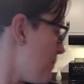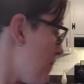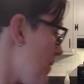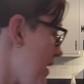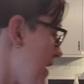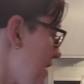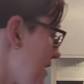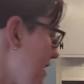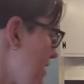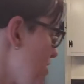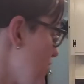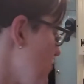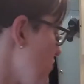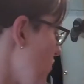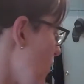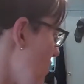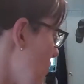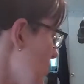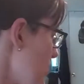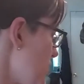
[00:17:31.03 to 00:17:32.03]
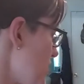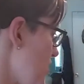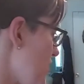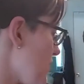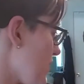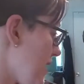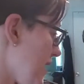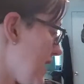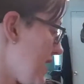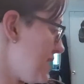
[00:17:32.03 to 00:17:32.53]
But you will
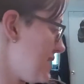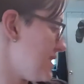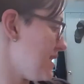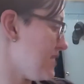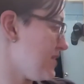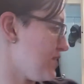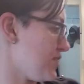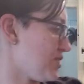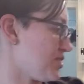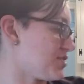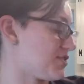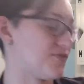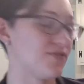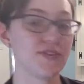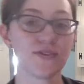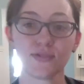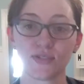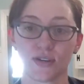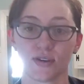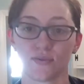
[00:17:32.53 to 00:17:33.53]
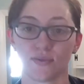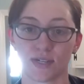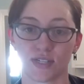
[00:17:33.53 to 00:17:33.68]
also get your diffuser,